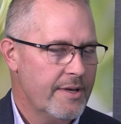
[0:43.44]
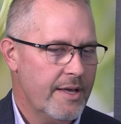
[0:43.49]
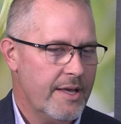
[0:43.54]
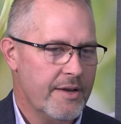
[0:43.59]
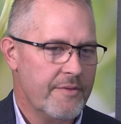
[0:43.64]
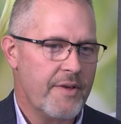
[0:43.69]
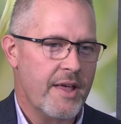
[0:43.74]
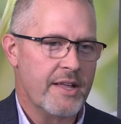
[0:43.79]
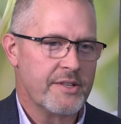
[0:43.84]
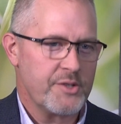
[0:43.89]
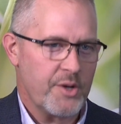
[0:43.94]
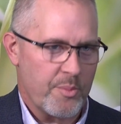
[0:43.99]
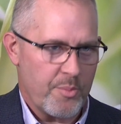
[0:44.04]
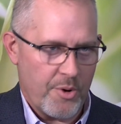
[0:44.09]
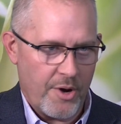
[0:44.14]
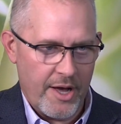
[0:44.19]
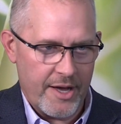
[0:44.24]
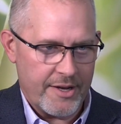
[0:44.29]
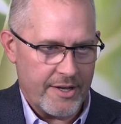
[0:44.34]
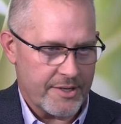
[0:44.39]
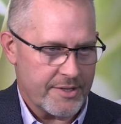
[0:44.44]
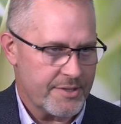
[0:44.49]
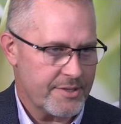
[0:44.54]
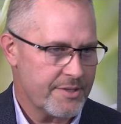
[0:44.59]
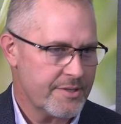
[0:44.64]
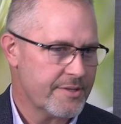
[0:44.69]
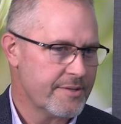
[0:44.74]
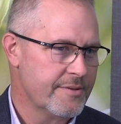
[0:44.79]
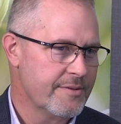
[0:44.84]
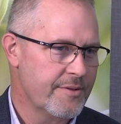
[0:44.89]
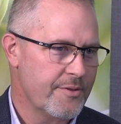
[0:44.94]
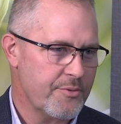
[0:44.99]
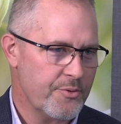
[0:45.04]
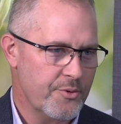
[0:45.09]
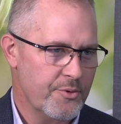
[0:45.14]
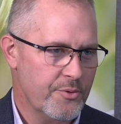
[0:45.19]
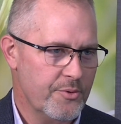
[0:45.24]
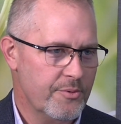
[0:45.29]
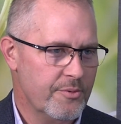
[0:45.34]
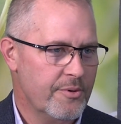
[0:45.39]
advance our products
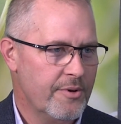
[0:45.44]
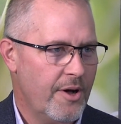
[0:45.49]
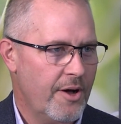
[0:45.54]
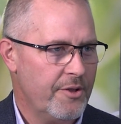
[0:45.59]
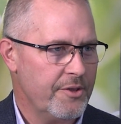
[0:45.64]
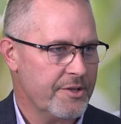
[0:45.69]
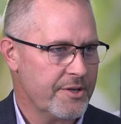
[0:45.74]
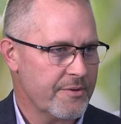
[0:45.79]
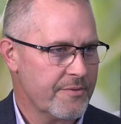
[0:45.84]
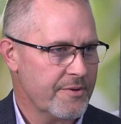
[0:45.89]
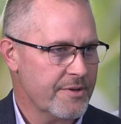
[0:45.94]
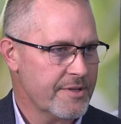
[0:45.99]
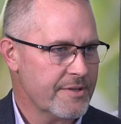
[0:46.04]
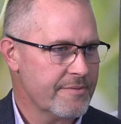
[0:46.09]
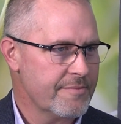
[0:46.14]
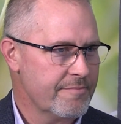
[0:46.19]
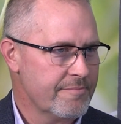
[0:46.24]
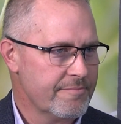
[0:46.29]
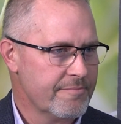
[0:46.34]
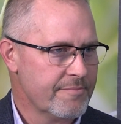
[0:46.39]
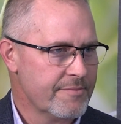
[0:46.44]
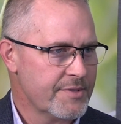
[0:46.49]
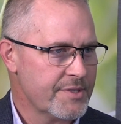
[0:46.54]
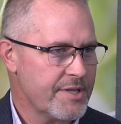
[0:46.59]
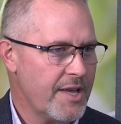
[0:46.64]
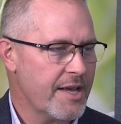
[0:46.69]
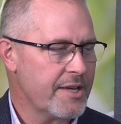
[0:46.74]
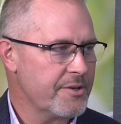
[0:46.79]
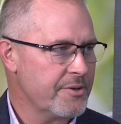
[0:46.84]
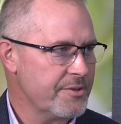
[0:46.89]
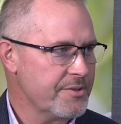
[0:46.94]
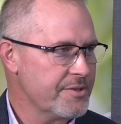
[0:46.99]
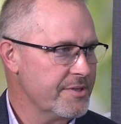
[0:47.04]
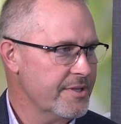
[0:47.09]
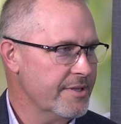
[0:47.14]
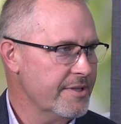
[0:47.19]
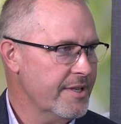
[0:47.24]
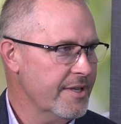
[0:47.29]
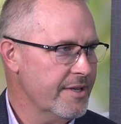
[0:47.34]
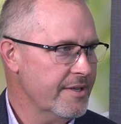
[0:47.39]
through all the different cycles
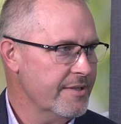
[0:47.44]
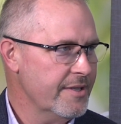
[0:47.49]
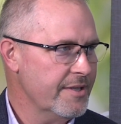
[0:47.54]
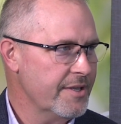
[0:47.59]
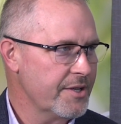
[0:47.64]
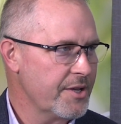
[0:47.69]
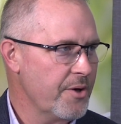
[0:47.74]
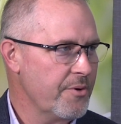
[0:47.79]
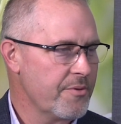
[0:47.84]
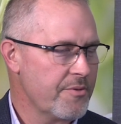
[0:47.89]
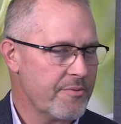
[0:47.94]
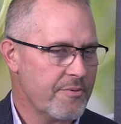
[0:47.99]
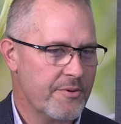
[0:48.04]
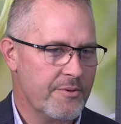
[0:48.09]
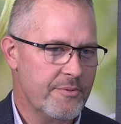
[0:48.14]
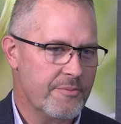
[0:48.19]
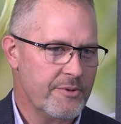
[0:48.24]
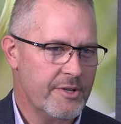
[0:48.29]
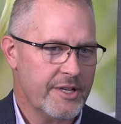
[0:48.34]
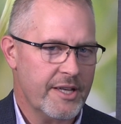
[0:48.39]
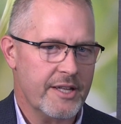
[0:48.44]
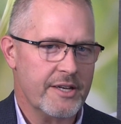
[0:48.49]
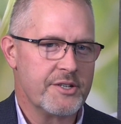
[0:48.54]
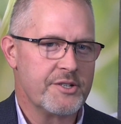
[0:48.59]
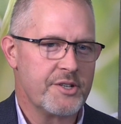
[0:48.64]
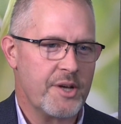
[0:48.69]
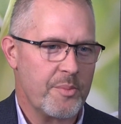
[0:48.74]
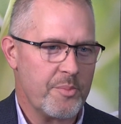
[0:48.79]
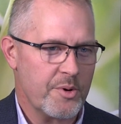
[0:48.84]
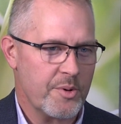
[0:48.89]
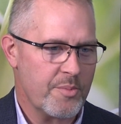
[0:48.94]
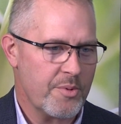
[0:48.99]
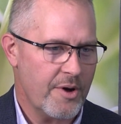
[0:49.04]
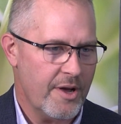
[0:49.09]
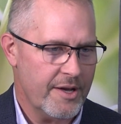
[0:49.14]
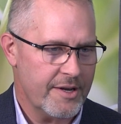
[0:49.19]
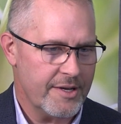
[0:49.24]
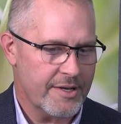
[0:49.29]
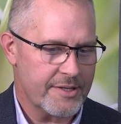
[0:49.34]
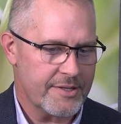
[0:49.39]
that they go through, and really kind of shepherd
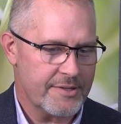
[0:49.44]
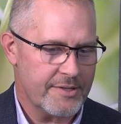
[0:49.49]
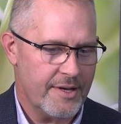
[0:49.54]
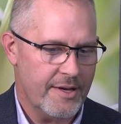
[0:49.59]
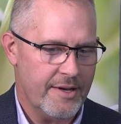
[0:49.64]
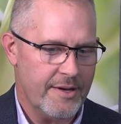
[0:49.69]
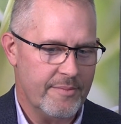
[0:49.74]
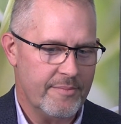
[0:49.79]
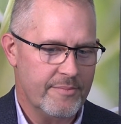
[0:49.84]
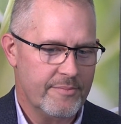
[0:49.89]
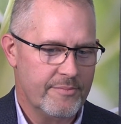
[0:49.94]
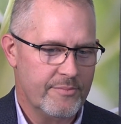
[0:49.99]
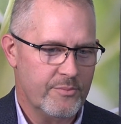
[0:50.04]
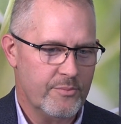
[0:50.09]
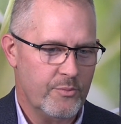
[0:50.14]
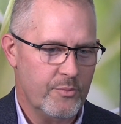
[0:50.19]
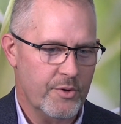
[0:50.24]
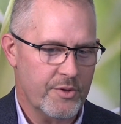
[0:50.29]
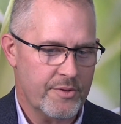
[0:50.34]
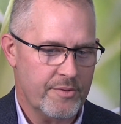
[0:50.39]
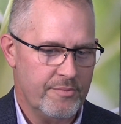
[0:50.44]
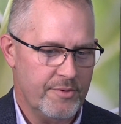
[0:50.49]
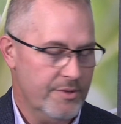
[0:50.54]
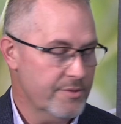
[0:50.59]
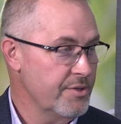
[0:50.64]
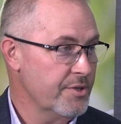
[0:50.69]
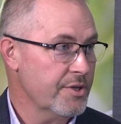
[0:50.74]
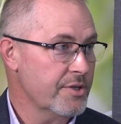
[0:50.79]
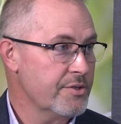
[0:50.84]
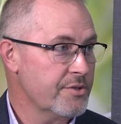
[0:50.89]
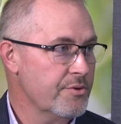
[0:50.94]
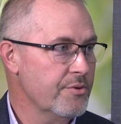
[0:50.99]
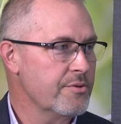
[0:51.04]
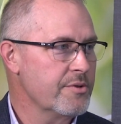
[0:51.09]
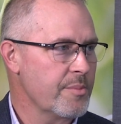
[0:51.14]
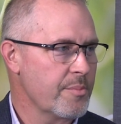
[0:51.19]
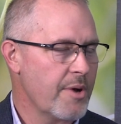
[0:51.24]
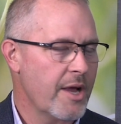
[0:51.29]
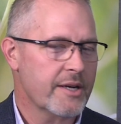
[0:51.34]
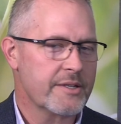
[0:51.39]
products with using good
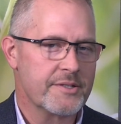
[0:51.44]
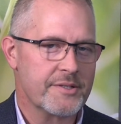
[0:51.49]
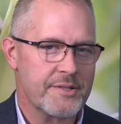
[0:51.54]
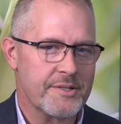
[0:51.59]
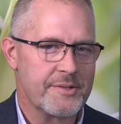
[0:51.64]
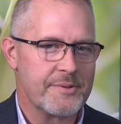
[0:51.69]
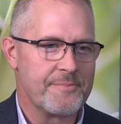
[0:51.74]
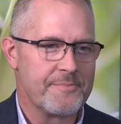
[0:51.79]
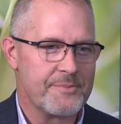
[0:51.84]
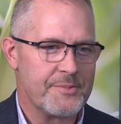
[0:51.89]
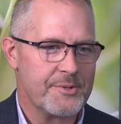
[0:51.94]
stewardship practices.